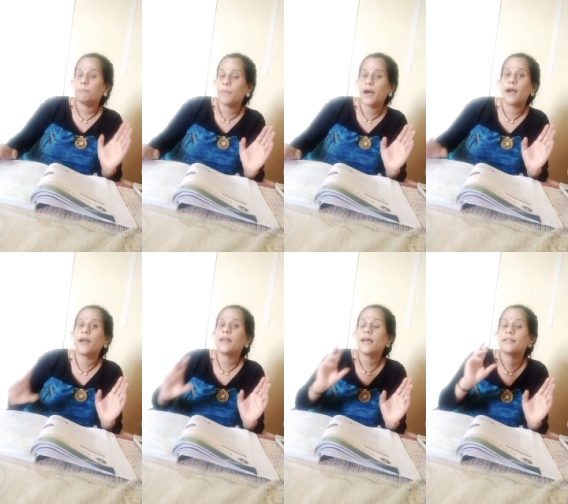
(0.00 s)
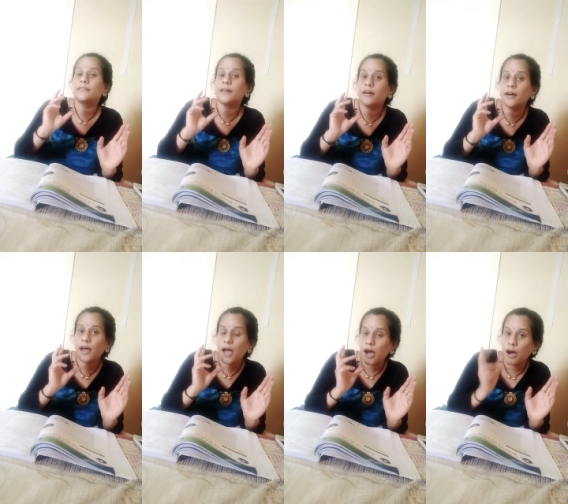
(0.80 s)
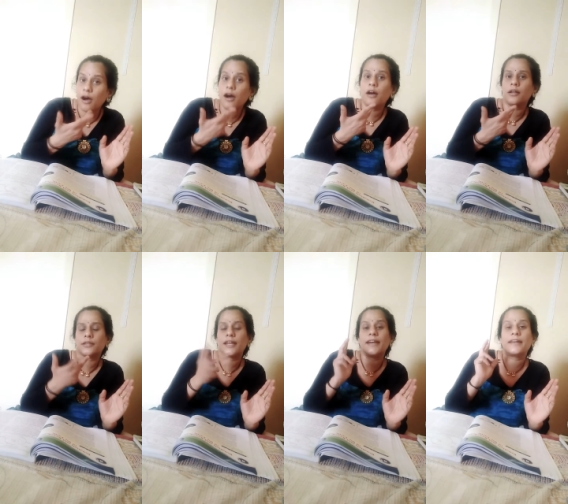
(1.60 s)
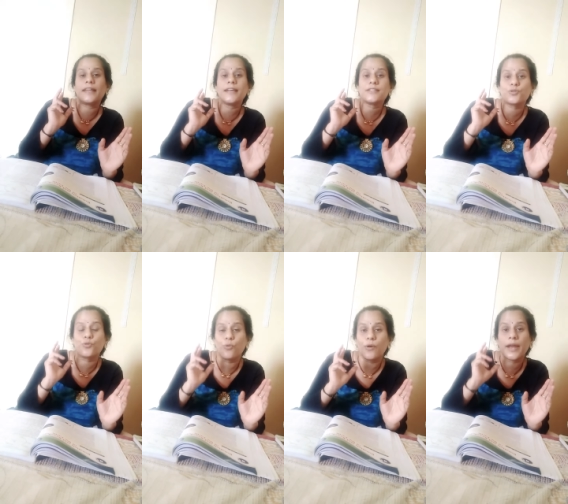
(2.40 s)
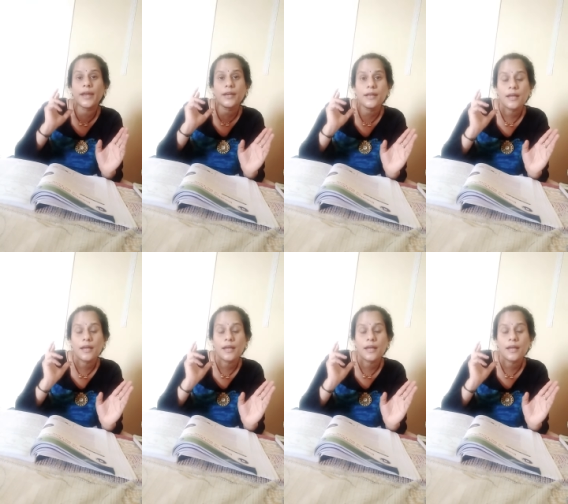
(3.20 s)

But the earth, it is going